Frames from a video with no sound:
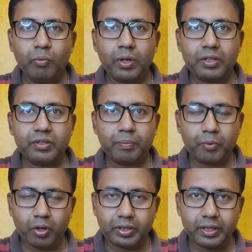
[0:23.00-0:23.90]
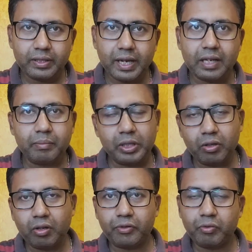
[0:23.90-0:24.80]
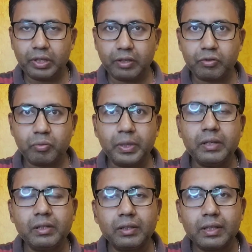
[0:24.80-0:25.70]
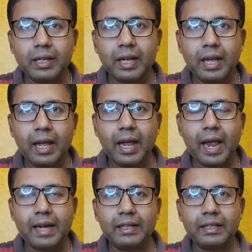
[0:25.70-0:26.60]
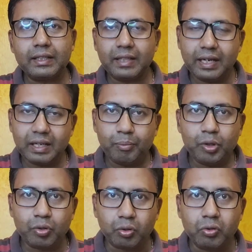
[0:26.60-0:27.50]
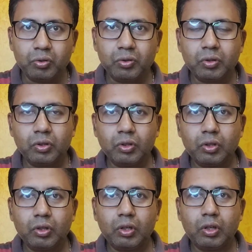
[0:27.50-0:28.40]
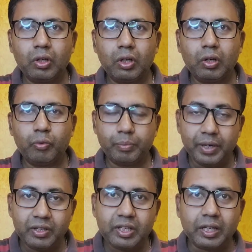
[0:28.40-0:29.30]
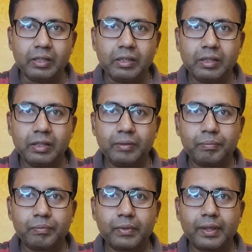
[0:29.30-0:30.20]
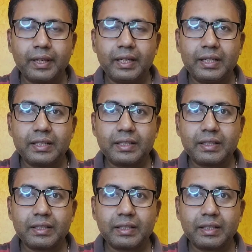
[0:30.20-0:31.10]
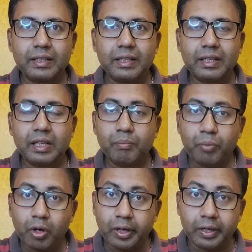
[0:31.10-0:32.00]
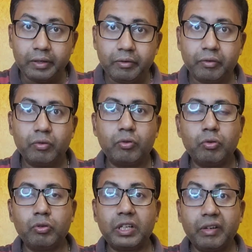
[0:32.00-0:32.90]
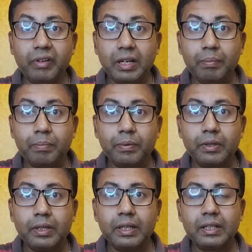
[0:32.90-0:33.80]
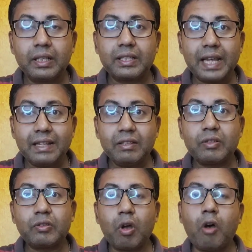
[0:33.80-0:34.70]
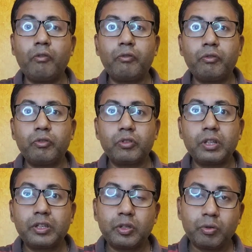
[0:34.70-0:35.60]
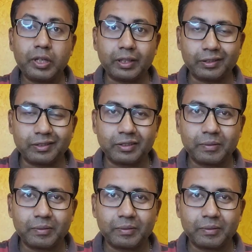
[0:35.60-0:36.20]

What is the process and method of tuning instrument? And in that episode, we mentioned it is important to develop the sense of the tuning